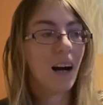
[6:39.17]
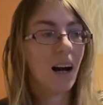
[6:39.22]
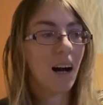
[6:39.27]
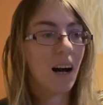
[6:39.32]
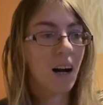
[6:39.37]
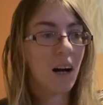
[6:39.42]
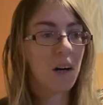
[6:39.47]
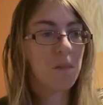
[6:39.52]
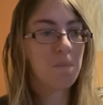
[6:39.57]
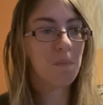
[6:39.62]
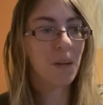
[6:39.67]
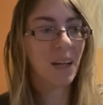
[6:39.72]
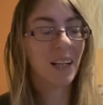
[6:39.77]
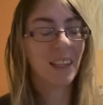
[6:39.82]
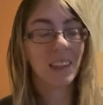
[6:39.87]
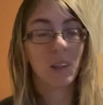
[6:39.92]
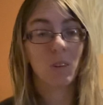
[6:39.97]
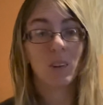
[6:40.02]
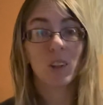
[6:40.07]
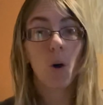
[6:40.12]
um,
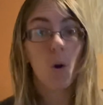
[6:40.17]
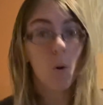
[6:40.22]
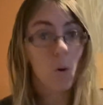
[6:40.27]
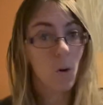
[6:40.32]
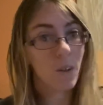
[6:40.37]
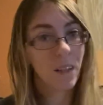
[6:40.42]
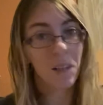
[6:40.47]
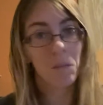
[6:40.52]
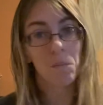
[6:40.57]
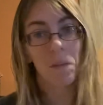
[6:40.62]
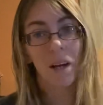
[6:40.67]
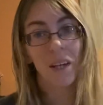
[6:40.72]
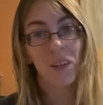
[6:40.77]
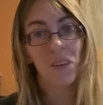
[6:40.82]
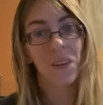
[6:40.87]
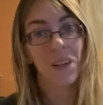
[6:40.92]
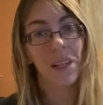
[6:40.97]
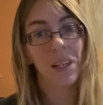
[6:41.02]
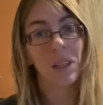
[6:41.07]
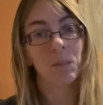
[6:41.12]
because I was hoarding my
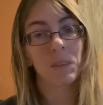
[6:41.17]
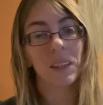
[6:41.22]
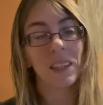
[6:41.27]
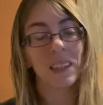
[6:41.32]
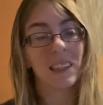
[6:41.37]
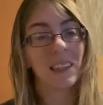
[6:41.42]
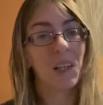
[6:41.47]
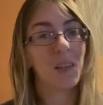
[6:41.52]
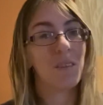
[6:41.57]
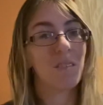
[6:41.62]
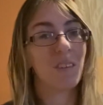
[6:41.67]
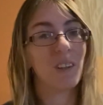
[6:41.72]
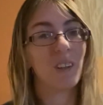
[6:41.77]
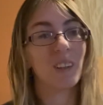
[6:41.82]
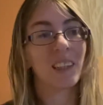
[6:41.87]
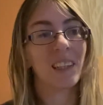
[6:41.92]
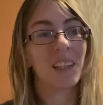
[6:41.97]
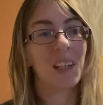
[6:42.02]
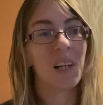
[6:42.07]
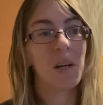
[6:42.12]
creams instead of
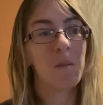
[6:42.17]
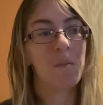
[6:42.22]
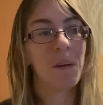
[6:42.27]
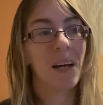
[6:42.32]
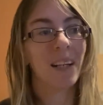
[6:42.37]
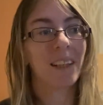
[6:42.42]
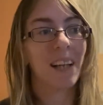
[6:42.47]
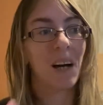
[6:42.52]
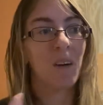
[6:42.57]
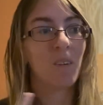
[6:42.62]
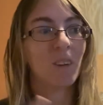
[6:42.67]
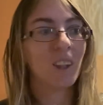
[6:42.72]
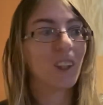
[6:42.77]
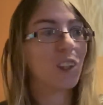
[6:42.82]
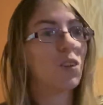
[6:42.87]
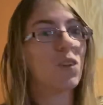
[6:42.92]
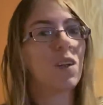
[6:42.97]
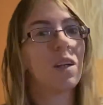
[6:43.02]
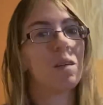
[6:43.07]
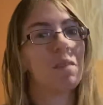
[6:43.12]
using them, and that was the
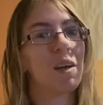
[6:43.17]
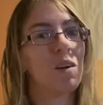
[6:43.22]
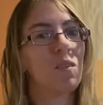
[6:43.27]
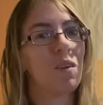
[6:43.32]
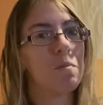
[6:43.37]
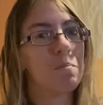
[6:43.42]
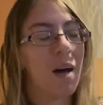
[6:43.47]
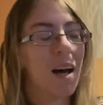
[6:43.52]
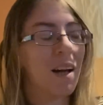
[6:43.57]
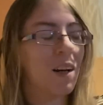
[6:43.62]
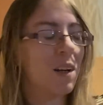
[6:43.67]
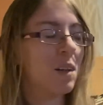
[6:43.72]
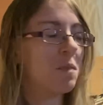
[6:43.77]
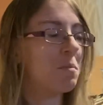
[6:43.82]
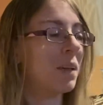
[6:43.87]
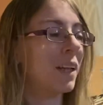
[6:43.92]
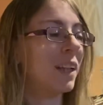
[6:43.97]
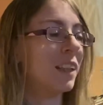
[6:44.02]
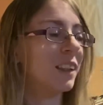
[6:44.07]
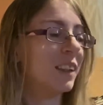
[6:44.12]
cream that went bad on
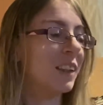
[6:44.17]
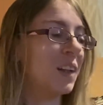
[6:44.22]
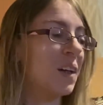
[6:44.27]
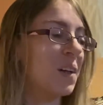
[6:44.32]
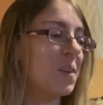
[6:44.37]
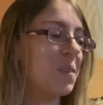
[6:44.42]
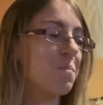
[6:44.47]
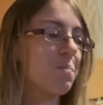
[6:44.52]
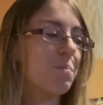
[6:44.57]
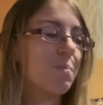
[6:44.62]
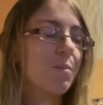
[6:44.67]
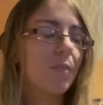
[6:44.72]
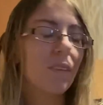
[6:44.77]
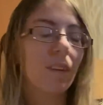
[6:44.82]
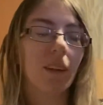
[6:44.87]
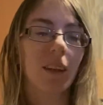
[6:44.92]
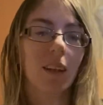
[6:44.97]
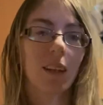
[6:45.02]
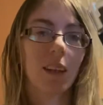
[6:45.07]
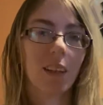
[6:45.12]
me, so
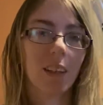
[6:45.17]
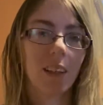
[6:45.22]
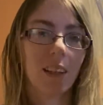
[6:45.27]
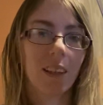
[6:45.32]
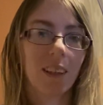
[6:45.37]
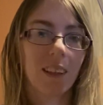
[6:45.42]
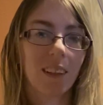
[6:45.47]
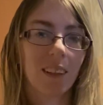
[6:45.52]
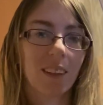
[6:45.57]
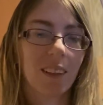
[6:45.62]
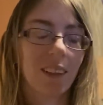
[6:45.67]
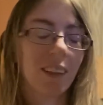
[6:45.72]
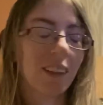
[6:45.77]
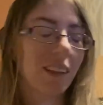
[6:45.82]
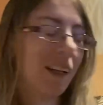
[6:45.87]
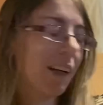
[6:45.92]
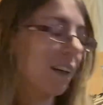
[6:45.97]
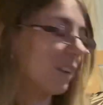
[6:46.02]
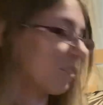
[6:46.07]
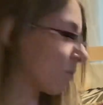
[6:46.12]

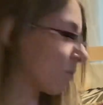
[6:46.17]
yeah.